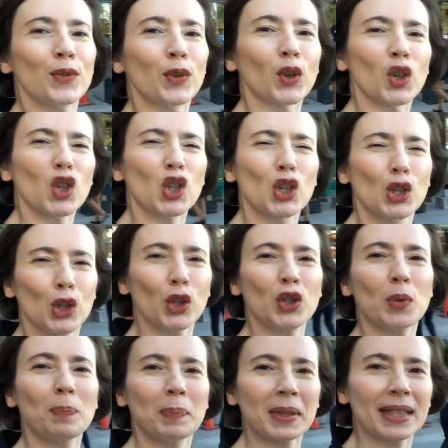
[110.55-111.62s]
for good
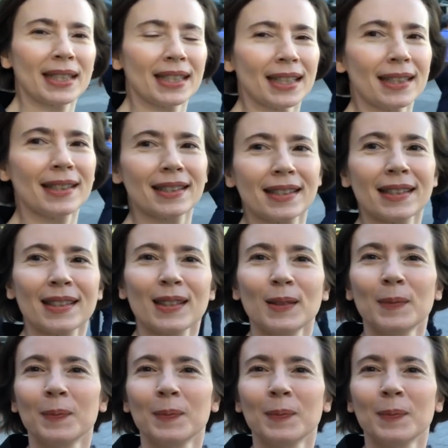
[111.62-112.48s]
business.